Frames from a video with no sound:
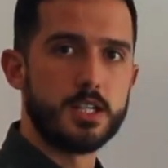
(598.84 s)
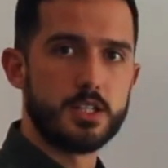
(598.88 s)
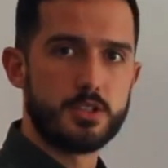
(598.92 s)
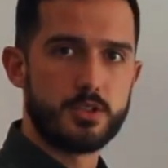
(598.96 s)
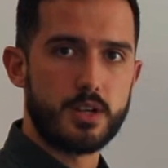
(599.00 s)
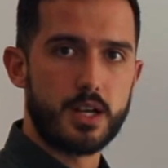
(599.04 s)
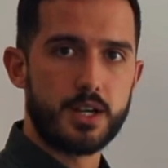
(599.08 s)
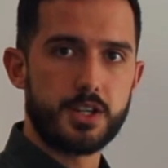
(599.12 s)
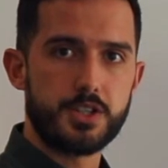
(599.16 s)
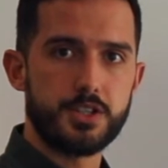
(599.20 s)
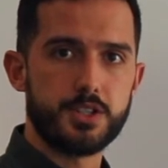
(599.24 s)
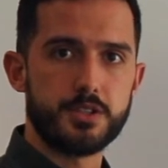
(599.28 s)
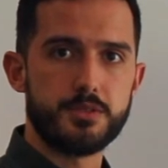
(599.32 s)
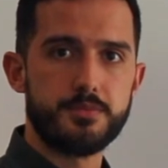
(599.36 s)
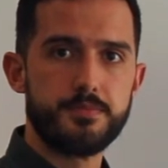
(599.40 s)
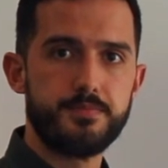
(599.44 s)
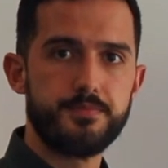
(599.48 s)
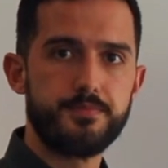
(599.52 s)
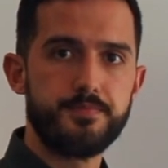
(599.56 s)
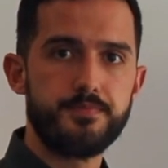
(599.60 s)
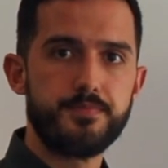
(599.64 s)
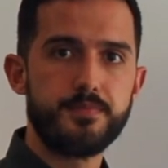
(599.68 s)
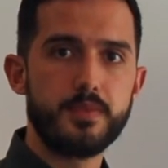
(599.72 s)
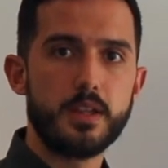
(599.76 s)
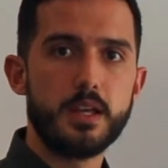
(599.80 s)
interaction.
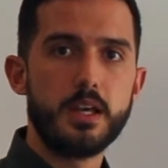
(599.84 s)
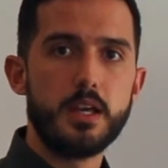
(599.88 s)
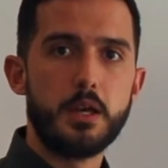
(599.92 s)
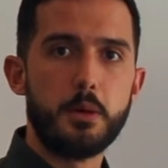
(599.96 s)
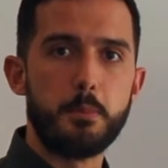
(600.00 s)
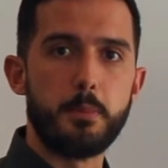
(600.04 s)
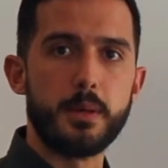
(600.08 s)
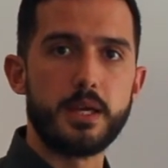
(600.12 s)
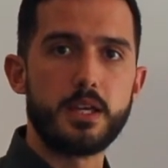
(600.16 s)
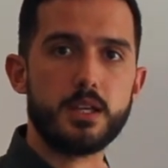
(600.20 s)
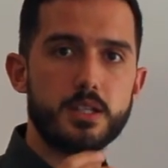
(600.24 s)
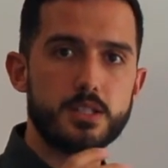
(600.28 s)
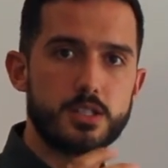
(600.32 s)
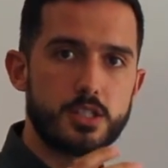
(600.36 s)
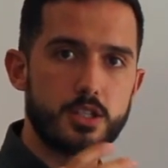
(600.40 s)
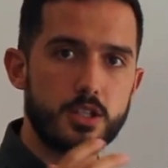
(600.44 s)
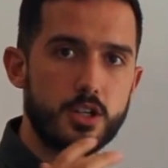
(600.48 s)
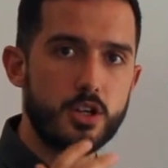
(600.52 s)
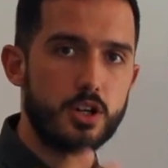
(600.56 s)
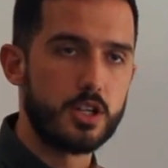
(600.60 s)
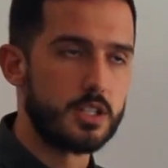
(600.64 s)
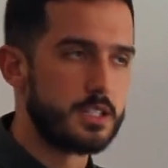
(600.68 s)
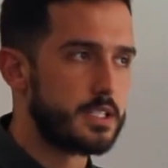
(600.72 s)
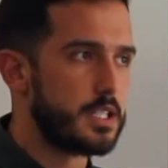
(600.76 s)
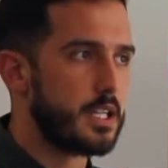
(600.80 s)
because the
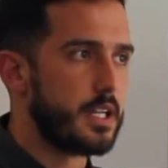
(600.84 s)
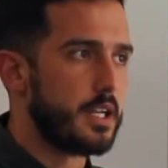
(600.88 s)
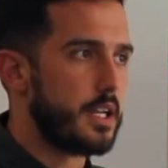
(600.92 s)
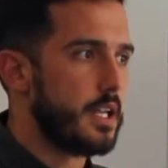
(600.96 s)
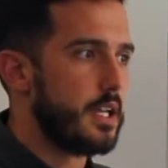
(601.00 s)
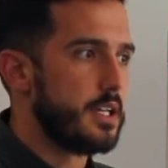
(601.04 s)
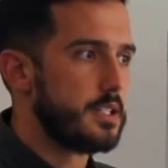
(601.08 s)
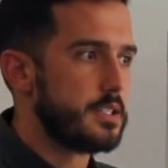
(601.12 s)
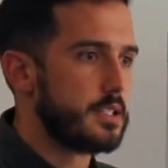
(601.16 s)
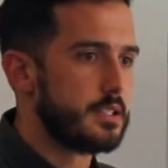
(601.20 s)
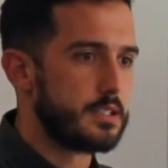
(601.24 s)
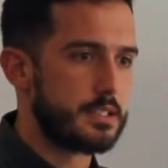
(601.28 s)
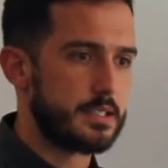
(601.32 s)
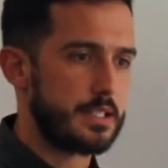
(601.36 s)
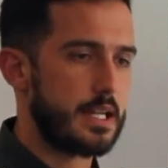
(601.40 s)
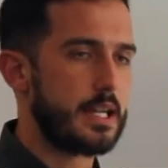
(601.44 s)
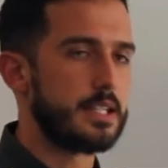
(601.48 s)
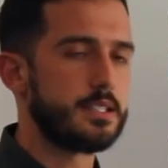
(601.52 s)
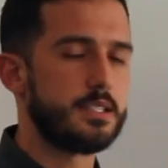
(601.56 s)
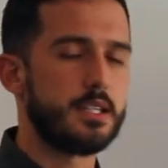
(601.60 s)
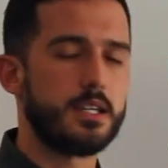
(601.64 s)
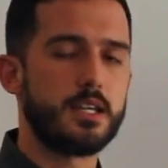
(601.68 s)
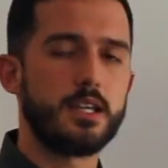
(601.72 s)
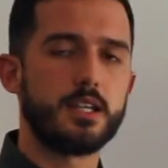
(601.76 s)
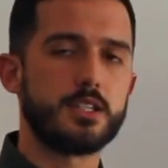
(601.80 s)
content isn't
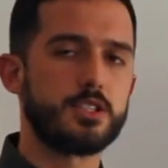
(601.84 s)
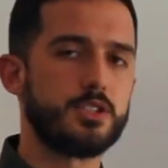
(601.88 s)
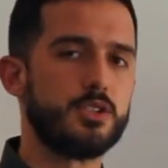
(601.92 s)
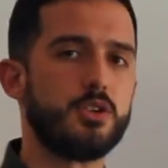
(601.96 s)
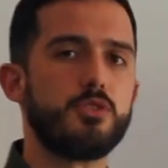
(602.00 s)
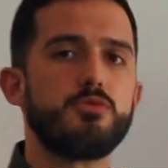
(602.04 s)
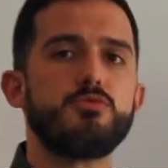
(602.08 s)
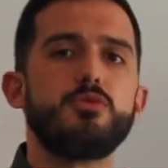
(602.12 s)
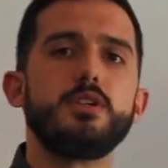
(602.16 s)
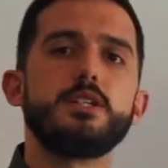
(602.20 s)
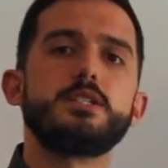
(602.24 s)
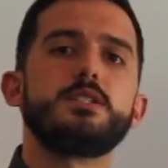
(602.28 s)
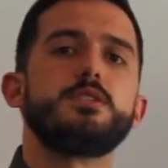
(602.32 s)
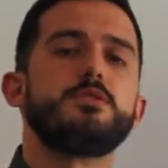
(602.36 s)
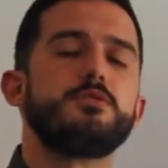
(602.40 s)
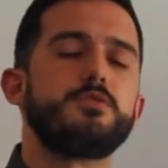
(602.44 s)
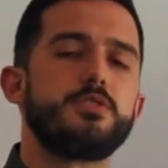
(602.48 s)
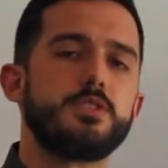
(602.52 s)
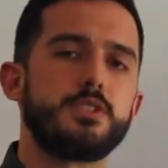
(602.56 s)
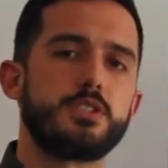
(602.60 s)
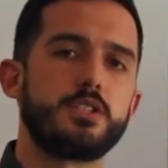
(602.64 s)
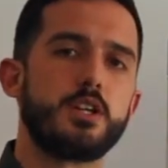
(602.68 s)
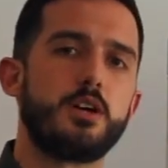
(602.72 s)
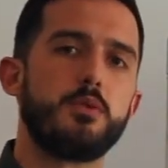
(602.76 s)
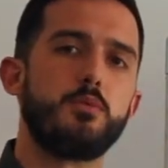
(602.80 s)
static. It's not written
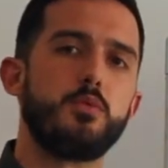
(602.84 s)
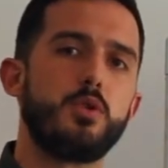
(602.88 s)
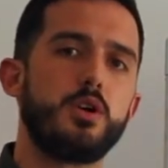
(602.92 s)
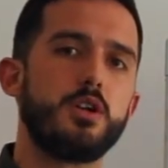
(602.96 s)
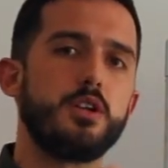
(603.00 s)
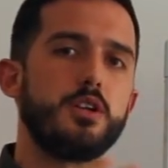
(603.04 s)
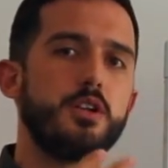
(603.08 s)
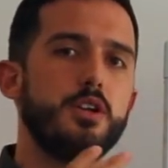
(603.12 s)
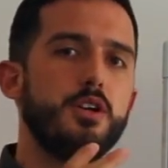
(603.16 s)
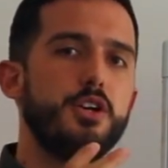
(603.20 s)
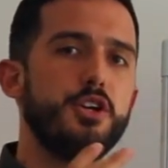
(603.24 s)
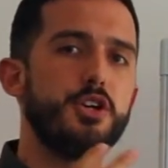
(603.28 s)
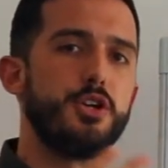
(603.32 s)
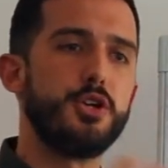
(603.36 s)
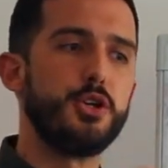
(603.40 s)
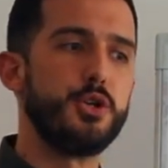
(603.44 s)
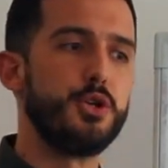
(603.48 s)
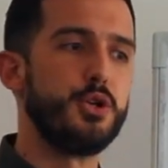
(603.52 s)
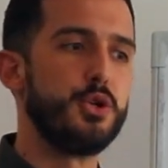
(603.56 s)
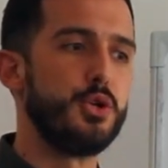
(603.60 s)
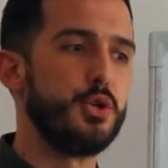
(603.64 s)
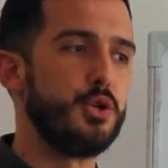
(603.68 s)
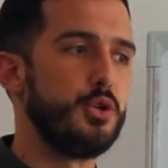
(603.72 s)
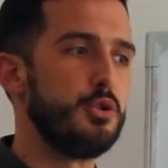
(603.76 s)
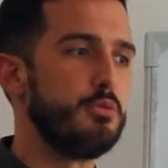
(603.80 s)
for someone
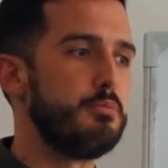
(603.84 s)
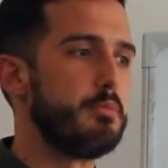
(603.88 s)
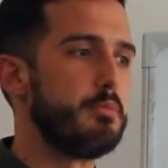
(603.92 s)
who